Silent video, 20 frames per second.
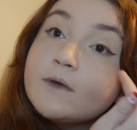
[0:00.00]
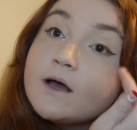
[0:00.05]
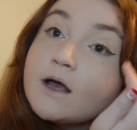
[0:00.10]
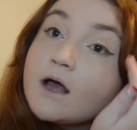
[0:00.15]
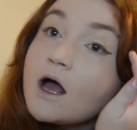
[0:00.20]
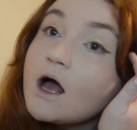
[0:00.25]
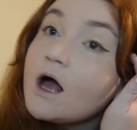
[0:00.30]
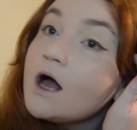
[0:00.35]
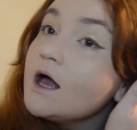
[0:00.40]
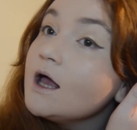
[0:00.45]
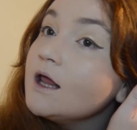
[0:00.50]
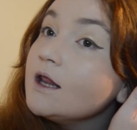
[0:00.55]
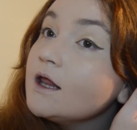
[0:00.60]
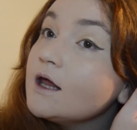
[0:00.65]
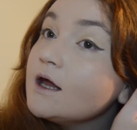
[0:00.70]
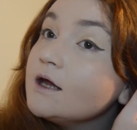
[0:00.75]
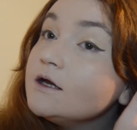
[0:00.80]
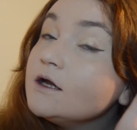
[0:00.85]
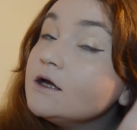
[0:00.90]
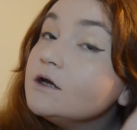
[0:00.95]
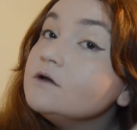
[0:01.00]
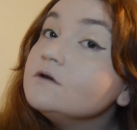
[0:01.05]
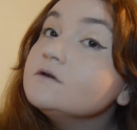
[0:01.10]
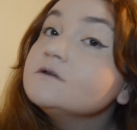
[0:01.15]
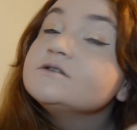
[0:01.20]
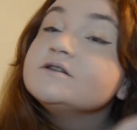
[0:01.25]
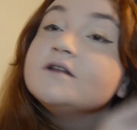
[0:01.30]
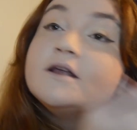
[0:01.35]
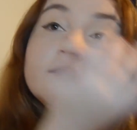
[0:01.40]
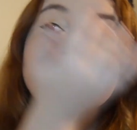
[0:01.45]
my eyeliner
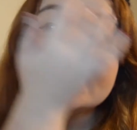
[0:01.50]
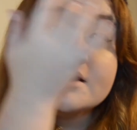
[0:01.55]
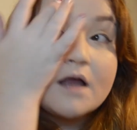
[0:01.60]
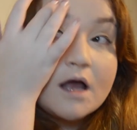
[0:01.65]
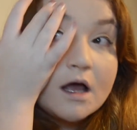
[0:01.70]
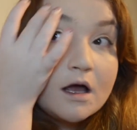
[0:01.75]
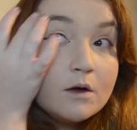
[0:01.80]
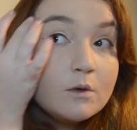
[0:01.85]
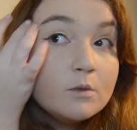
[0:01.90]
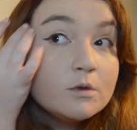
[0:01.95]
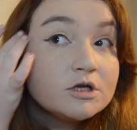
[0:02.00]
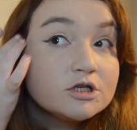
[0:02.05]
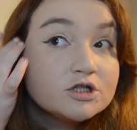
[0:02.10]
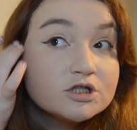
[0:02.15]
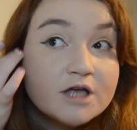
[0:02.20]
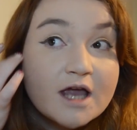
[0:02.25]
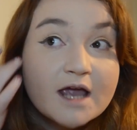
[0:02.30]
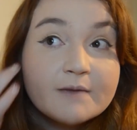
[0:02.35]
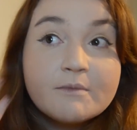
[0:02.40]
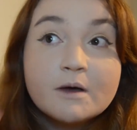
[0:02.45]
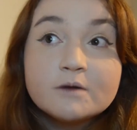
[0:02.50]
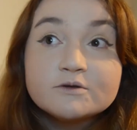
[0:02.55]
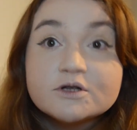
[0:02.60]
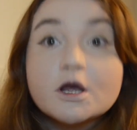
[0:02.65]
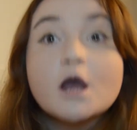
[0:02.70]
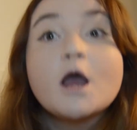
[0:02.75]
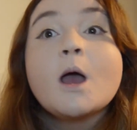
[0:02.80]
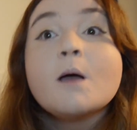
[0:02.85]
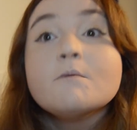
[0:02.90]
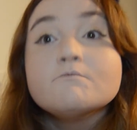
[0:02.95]
looks like now, which came out
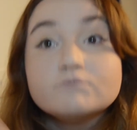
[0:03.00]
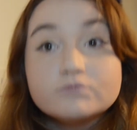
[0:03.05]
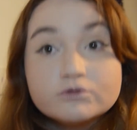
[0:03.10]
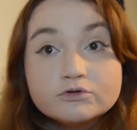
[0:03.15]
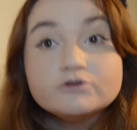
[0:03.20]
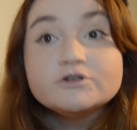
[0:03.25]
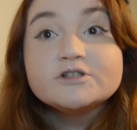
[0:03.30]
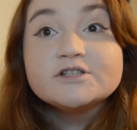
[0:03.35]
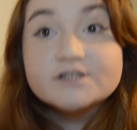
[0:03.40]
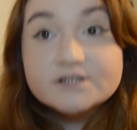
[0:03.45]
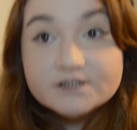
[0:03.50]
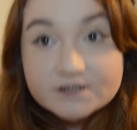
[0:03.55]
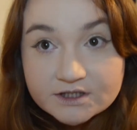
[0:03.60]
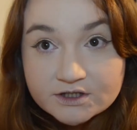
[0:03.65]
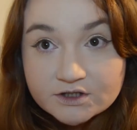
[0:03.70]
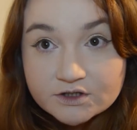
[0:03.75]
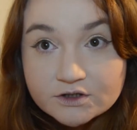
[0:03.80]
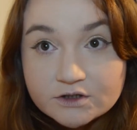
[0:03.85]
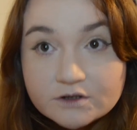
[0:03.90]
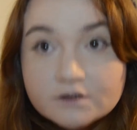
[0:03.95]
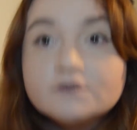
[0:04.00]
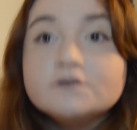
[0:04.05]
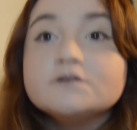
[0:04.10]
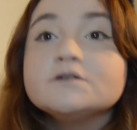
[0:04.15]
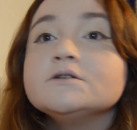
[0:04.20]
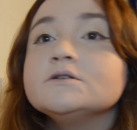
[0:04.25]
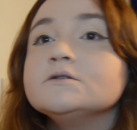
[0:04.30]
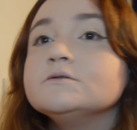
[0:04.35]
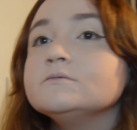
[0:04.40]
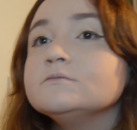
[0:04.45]
pretty
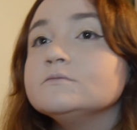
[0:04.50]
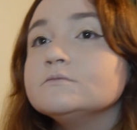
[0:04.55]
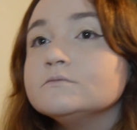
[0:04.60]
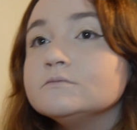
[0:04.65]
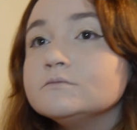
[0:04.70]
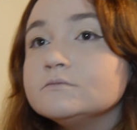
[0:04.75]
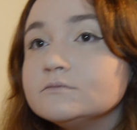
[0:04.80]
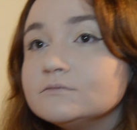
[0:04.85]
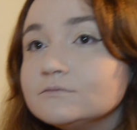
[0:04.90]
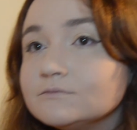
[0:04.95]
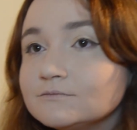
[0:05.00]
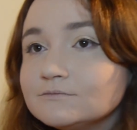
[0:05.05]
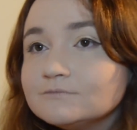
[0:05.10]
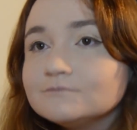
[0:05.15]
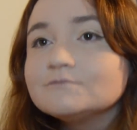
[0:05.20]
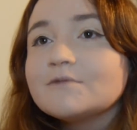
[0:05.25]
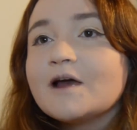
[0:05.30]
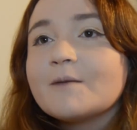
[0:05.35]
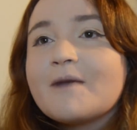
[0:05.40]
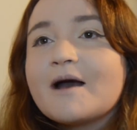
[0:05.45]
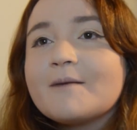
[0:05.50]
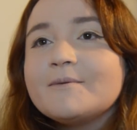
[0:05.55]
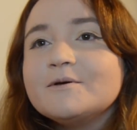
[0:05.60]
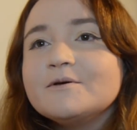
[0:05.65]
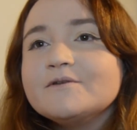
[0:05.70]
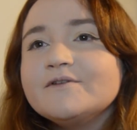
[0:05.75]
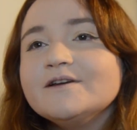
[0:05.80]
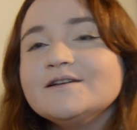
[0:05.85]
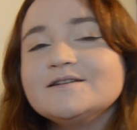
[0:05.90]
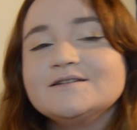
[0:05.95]
good. I'm happy
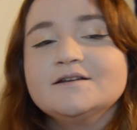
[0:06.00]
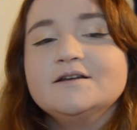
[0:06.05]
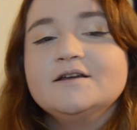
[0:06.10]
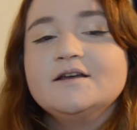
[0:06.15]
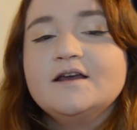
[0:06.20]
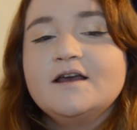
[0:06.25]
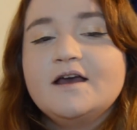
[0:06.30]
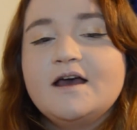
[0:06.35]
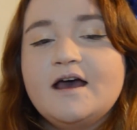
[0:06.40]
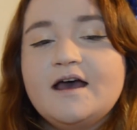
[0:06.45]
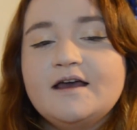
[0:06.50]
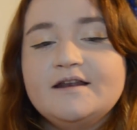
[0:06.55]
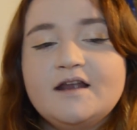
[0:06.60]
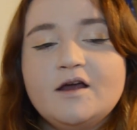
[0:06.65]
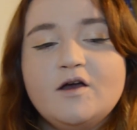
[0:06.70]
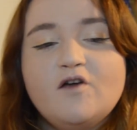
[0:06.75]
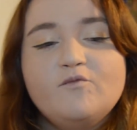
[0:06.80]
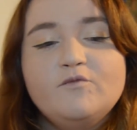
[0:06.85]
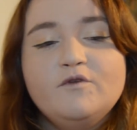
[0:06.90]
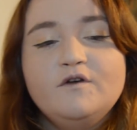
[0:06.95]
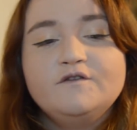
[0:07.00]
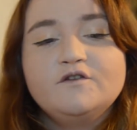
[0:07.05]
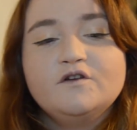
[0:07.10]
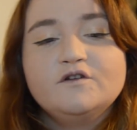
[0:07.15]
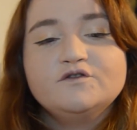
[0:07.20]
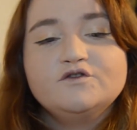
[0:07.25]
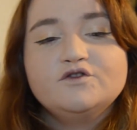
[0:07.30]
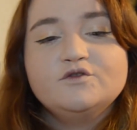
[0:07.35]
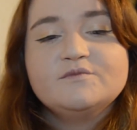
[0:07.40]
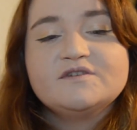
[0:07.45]
with it. And now I've moved
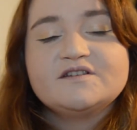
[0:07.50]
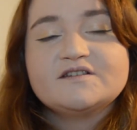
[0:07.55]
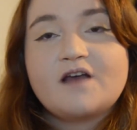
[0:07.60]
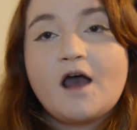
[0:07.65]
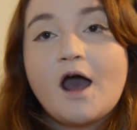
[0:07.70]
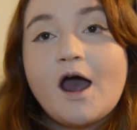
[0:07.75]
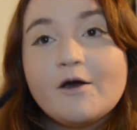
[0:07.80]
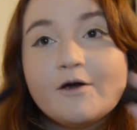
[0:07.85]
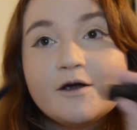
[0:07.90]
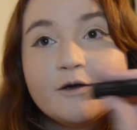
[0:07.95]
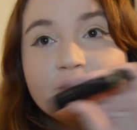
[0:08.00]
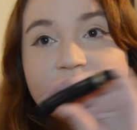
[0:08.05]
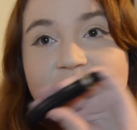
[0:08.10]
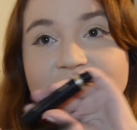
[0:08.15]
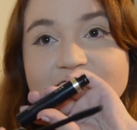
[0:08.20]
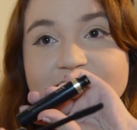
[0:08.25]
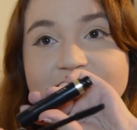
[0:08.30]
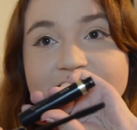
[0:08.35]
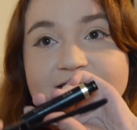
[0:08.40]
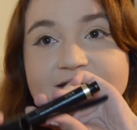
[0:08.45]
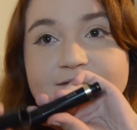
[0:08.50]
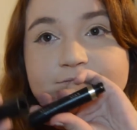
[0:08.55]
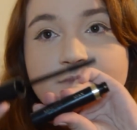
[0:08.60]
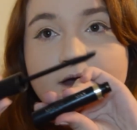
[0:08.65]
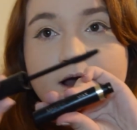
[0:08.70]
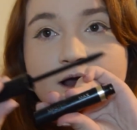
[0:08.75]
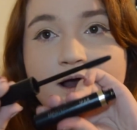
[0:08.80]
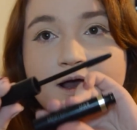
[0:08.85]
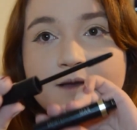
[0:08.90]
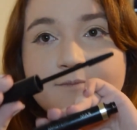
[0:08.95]
on to mascara, which is
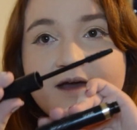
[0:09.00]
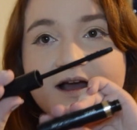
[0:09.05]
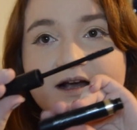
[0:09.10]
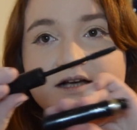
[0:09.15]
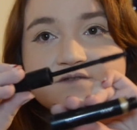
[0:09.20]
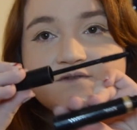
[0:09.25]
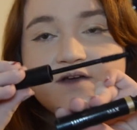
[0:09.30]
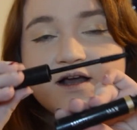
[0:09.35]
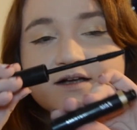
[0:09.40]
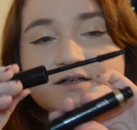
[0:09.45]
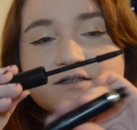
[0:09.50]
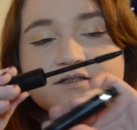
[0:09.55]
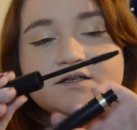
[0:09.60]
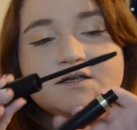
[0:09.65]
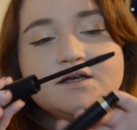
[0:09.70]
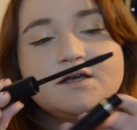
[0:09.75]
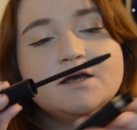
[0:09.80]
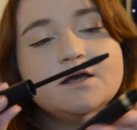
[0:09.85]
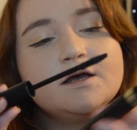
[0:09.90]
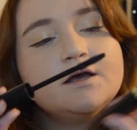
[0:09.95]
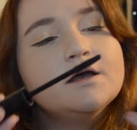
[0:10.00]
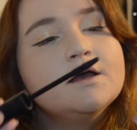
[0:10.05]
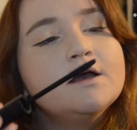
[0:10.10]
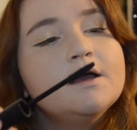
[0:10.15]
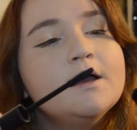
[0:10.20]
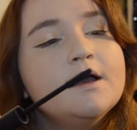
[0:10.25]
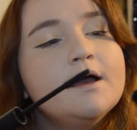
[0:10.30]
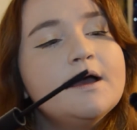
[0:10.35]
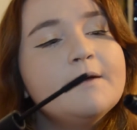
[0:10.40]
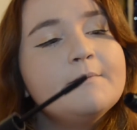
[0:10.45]
my Max Factor
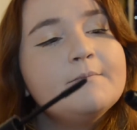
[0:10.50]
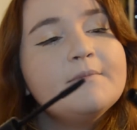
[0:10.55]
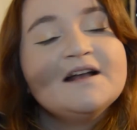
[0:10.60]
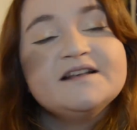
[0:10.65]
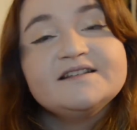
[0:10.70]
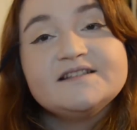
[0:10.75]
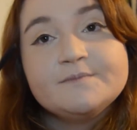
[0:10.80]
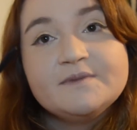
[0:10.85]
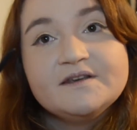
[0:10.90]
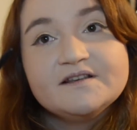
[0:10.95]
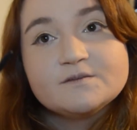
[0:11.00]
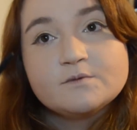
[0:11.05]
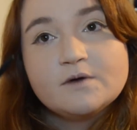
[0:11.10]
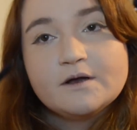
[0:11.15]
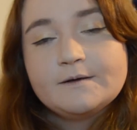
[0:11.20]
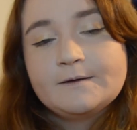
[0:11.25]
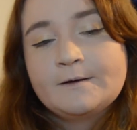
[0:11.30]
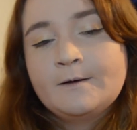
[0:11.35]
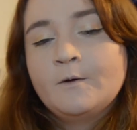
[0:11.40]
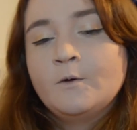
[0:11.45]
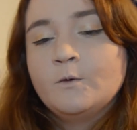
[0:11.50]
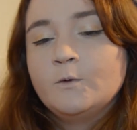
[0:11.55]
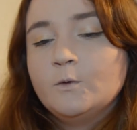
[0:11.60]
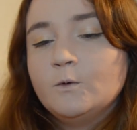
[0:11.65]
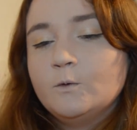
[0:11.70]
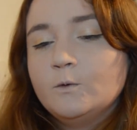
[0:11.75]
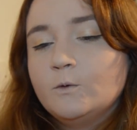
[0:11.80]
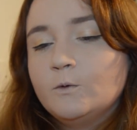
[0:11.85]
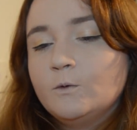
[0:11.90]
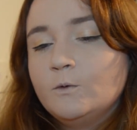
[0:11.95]
Masterpiece one.
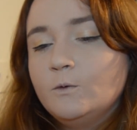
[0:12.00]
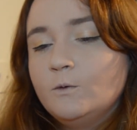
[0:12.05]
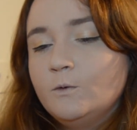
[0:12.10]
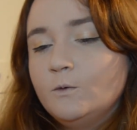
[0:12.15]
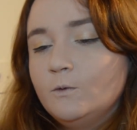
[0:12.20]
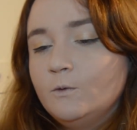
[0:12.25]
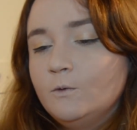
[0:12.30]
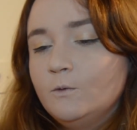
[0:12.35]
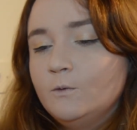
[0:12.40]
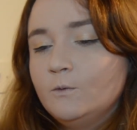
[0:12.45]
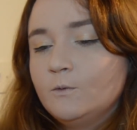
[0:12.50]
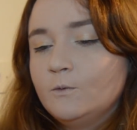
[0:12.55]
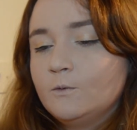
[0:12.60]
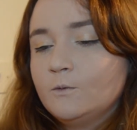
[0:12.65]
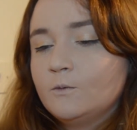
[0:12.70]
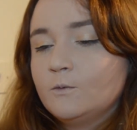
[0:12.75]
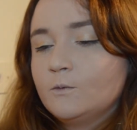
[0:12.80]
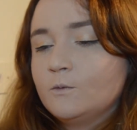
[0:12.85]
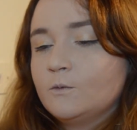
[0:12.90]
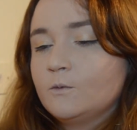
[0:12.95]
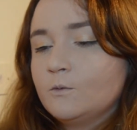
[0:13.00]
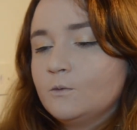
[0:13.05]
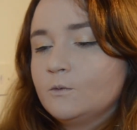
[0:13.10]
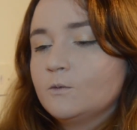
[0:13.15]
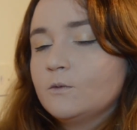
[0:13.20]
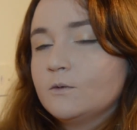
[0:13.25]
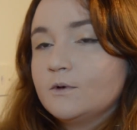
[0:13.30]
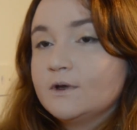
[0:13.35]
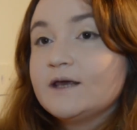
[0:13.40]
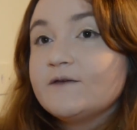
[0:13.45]
Give
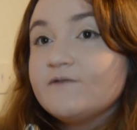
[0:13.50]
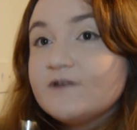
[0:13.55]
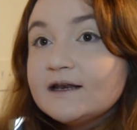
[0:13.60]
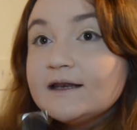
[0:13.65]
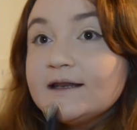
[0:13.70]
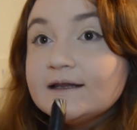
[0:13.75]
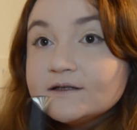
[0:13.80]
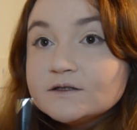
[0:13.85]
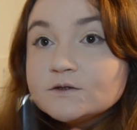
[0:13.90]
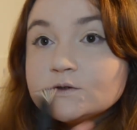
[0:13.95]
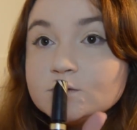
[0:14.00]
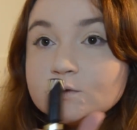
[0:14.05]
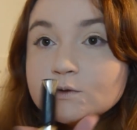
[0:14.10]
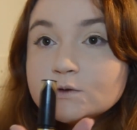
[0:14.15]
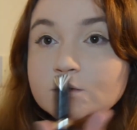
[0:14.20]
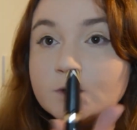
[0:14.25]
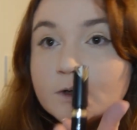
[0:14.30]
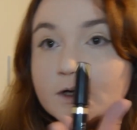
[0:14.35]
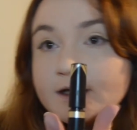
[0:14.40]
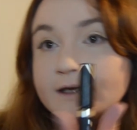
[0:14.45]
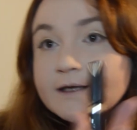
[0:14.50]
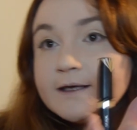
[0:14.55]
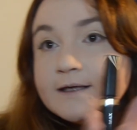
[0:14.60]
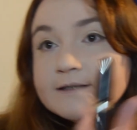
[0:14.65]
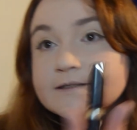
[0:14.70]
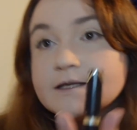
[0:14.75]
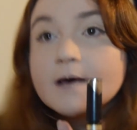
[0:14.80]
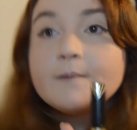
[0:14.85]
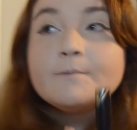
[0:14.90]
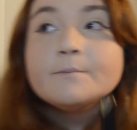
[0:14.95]
it a little
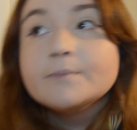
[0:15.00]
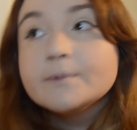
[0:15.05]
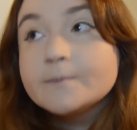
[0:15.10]
heat up.